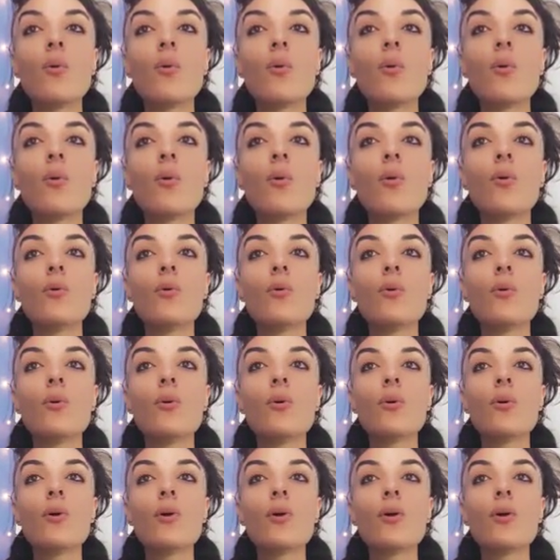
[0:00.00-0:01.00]

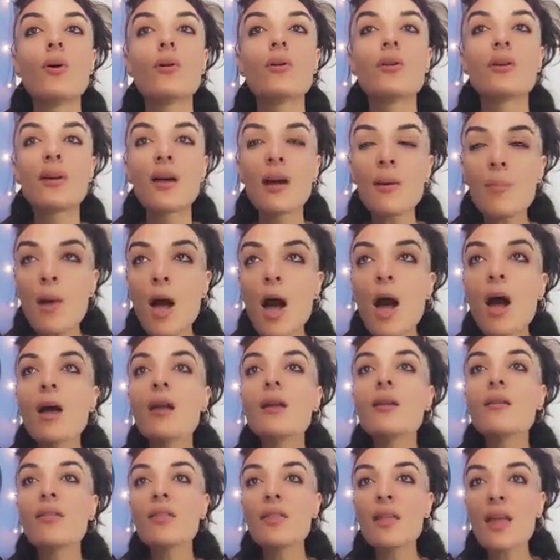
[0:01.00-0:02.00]
She... Come
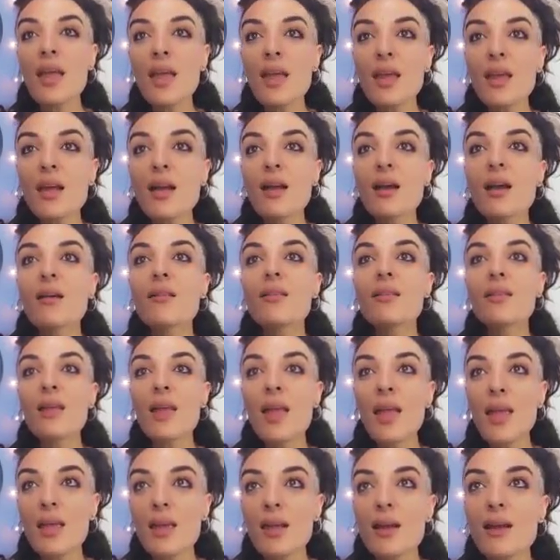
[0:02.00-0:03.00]
on, think,
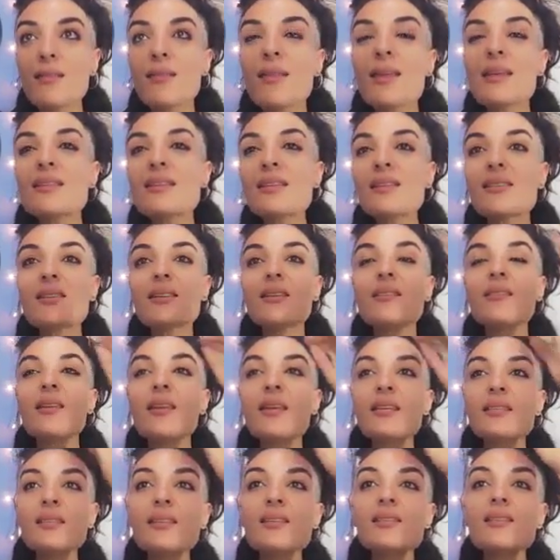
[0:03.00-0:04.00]
think. This is the,
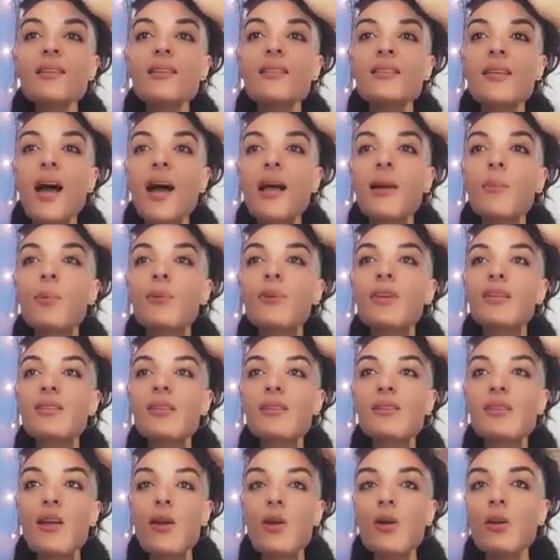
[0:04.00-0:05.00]
this is the type, this
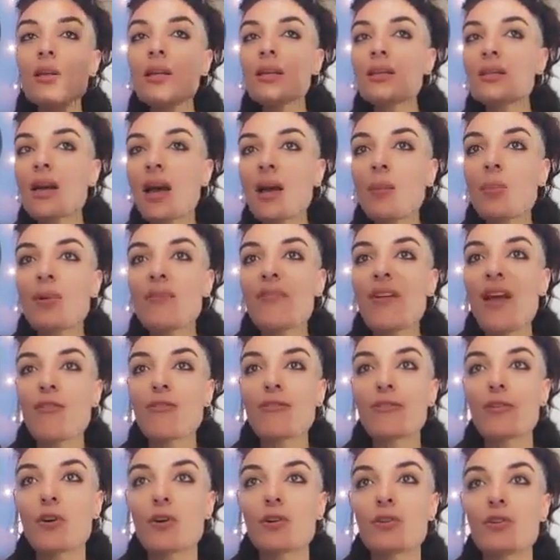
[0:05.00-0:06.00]
is the only type of
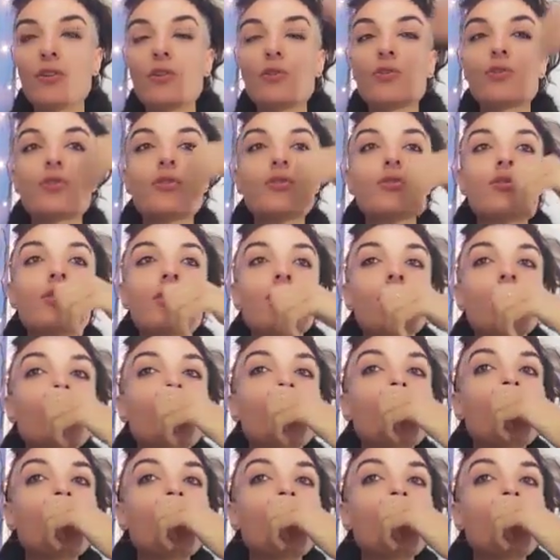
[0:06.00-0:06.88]
effort you should do.